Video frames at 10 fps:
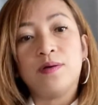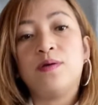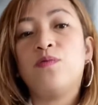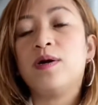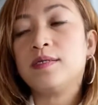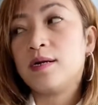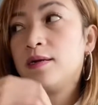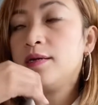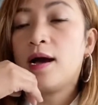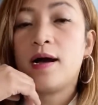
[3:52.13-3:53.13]
what
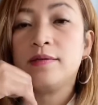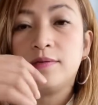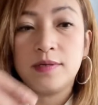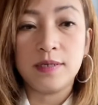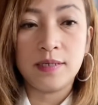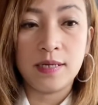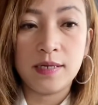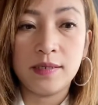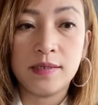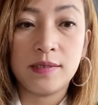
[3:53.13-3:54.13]
are the other
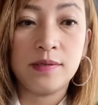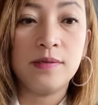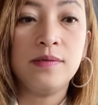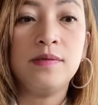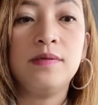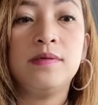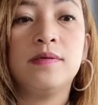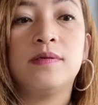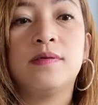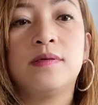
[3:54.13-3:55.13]
things to
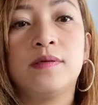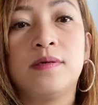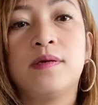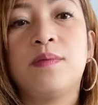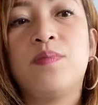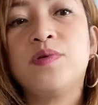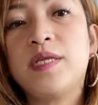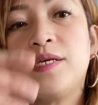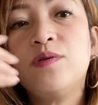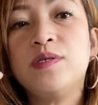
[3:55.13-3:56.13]

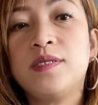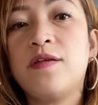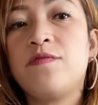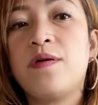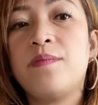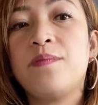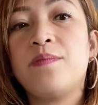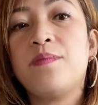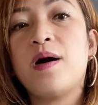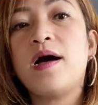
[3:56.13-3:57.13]
protect yourself
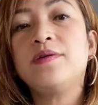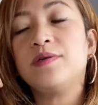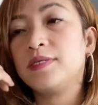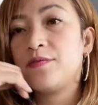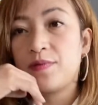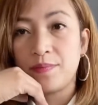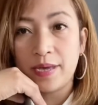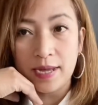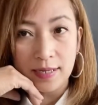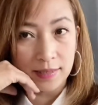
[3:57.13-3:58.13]
from others and from
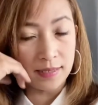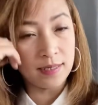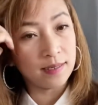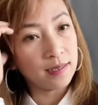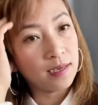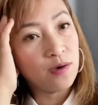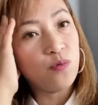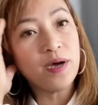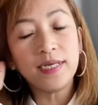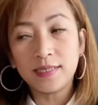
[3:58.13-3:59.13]
getting sick?
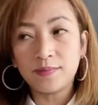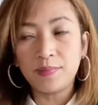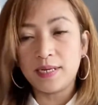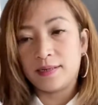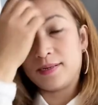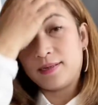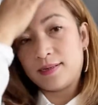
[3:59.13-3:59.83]
What does it mean?